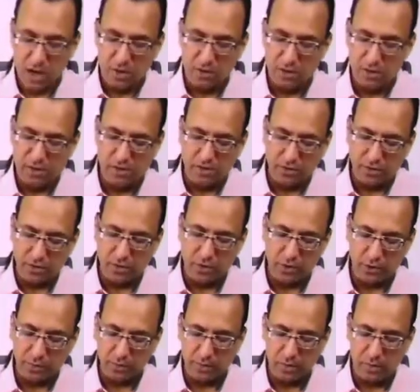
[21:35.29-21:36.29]
restricted
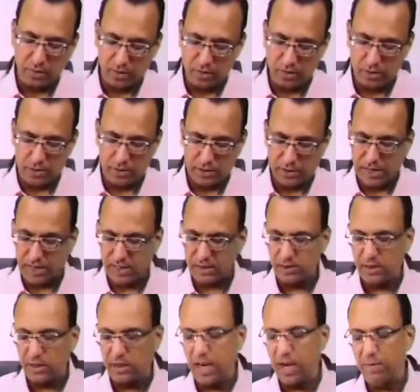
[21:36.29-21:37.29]
to pons, as
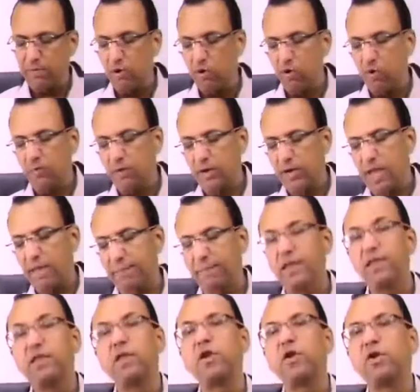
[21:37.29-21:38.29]
there can be
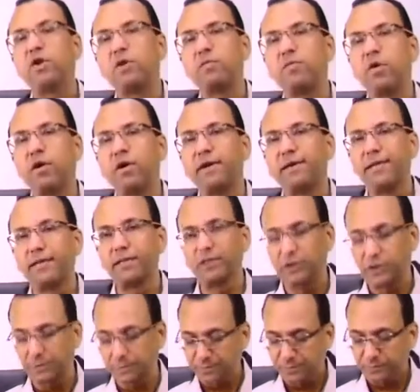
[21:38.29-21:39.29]
overlapping neuron bodies.